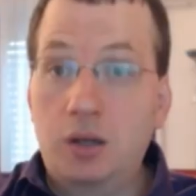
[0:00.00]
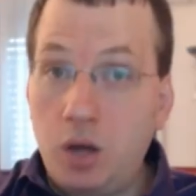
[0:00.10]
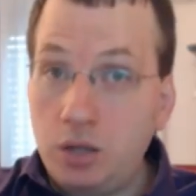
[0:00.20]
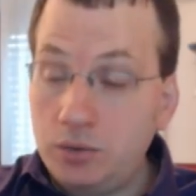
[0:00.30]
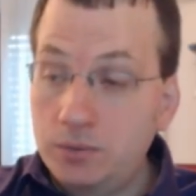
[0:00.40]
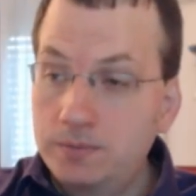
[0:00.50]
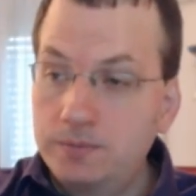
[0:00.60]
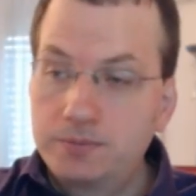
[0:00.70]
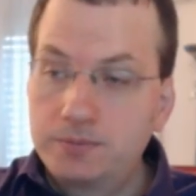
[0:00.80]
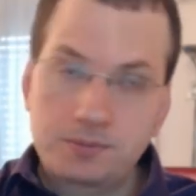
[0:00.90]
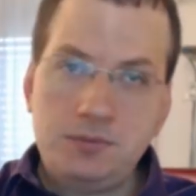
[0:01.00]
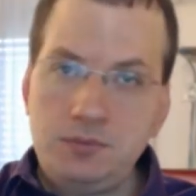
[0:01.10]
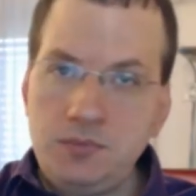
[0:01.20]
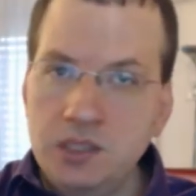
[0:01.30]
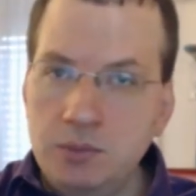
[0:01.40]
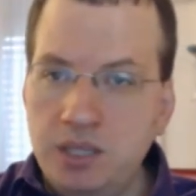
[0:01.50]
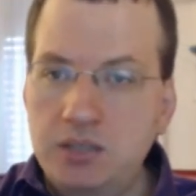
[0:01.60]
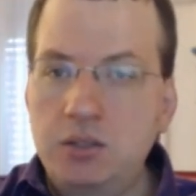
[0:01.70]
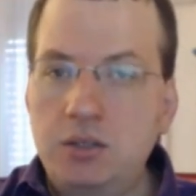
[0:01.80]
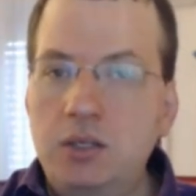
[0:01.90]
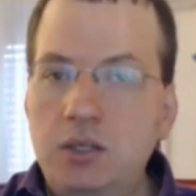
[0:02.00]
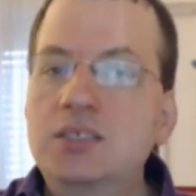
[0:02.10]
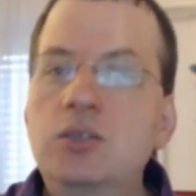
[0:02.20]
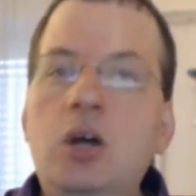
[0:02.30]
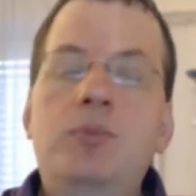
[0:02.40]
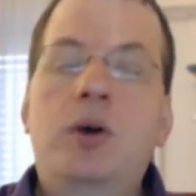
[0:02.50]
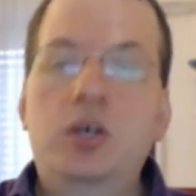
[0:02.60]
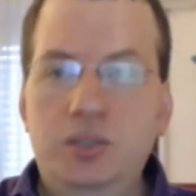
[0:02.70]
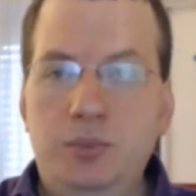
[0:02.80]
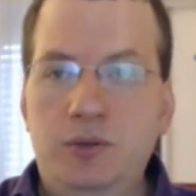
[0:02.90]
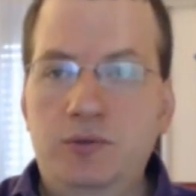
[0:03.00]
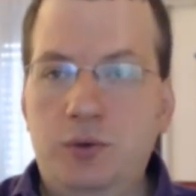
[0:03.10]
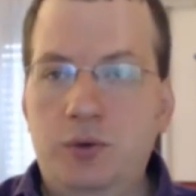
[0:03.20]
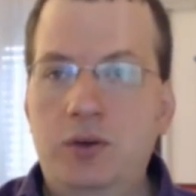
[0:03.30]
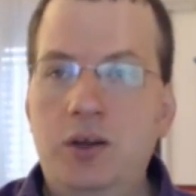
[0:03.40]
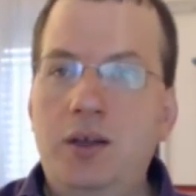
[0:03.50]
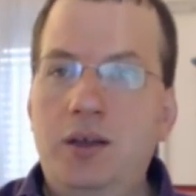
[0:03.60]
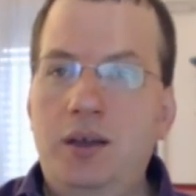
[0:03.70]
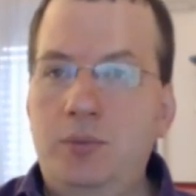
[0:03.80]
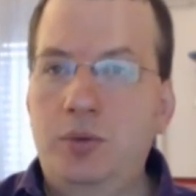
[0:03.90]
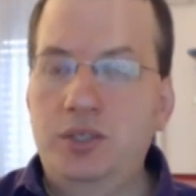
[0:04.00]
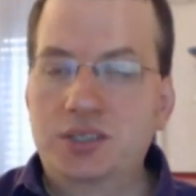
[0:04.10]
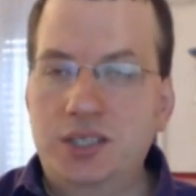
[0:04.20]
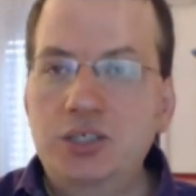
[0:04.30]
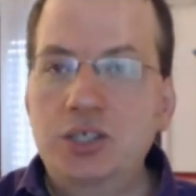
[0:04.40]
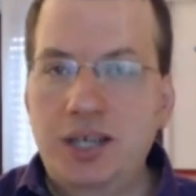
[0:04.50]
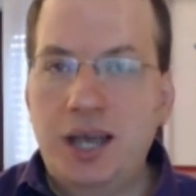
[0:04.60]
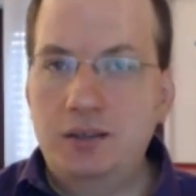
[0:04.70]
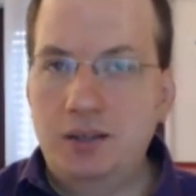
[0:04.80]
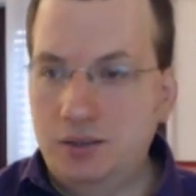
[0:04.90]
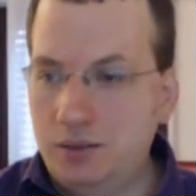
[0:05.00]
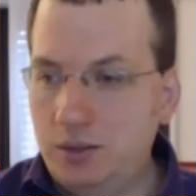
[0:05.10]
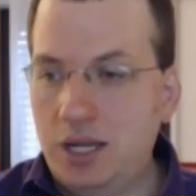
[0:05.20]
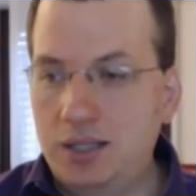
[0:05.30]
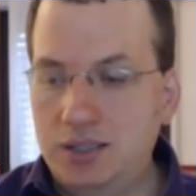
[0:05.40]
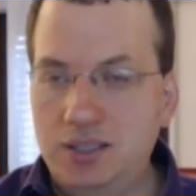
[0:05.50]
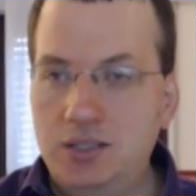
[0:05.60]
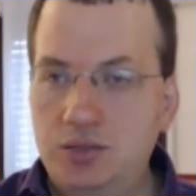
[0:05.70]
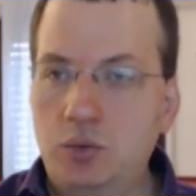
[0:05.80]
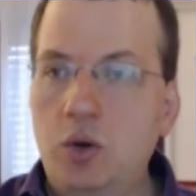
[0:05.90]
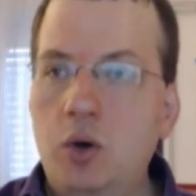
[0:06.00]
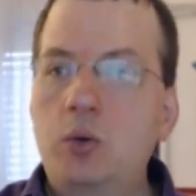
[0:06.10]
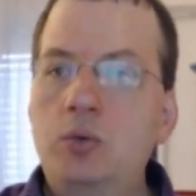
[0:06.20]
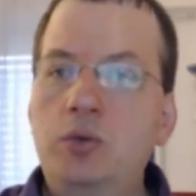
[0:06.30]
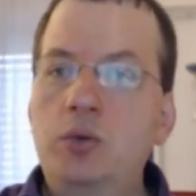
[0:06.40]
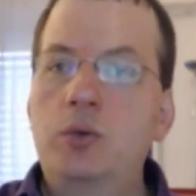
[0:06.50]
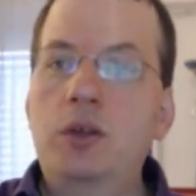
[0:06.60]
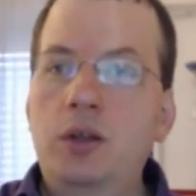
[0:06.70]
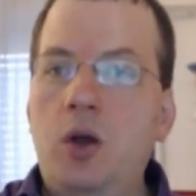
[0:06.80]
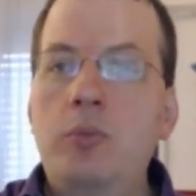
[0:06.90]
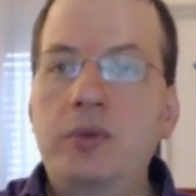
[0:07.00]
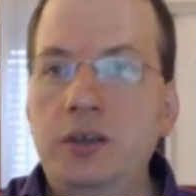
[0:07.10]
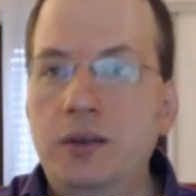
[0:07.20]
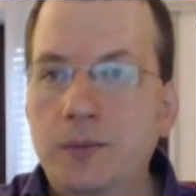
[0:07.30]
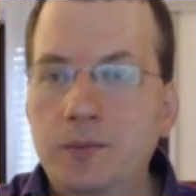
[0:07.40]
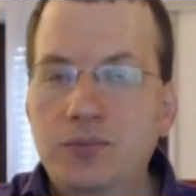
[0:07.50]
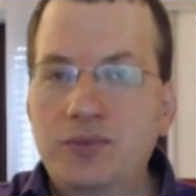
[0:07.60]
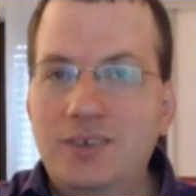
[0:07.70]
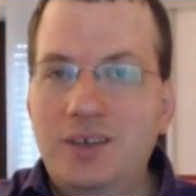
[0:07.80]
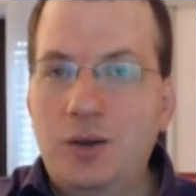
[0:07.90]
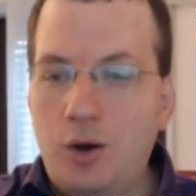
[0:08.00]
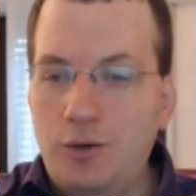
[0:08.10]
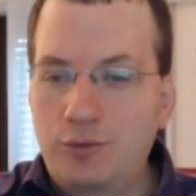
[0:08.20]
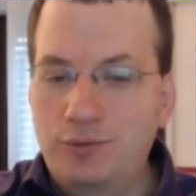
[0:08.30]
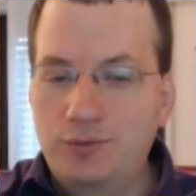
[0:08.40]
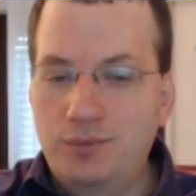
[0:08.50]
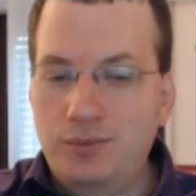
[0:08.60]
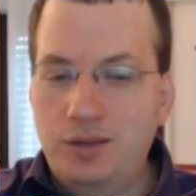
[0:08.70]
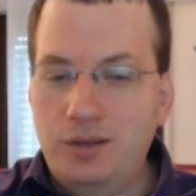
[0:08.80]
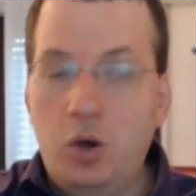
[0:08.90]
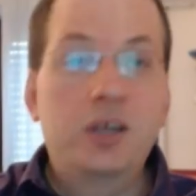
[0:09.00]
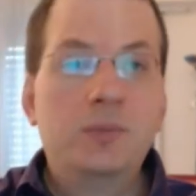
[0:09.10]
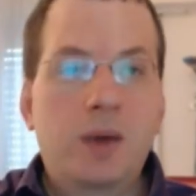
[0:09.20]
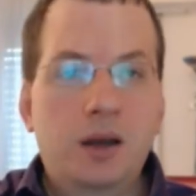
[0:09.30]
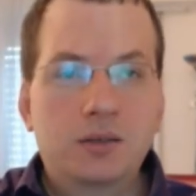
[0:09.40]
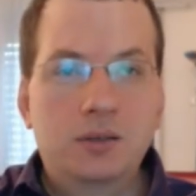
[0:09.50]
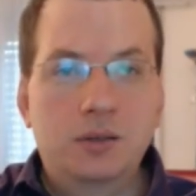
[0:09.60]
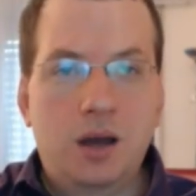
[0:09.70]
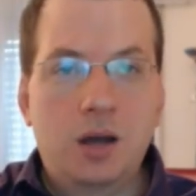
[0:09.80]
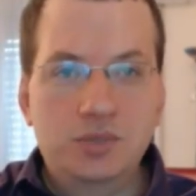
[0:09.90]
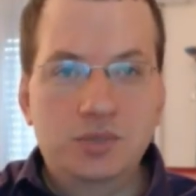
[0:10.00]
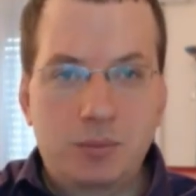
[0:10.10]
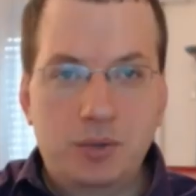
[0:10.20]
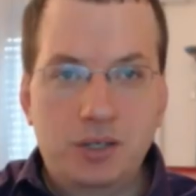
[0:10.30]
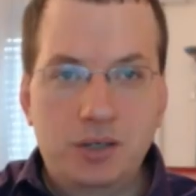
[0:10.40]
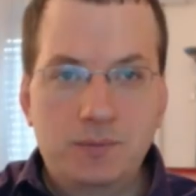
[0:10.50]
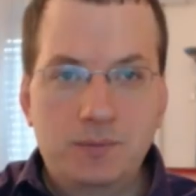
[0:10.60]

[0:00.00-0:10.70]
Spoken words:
lot, but it's not possible for a presidential candidate in the United States to go to the lobby of Lockheed Martin, the arms company,